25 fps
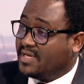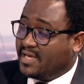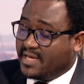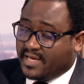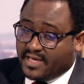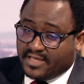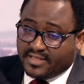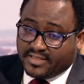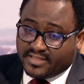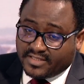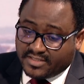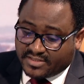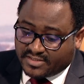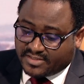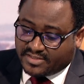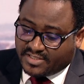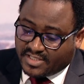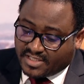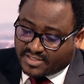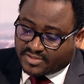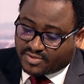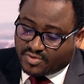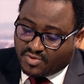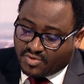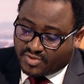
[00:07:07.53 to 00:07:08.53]
And this
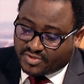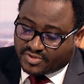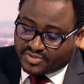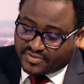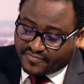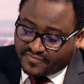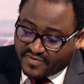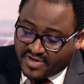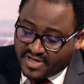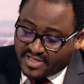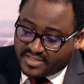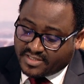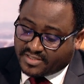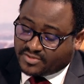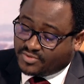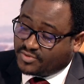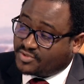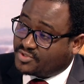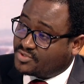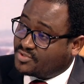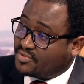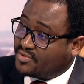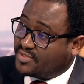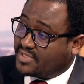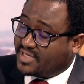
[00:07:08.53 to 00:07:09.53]
just goes further to show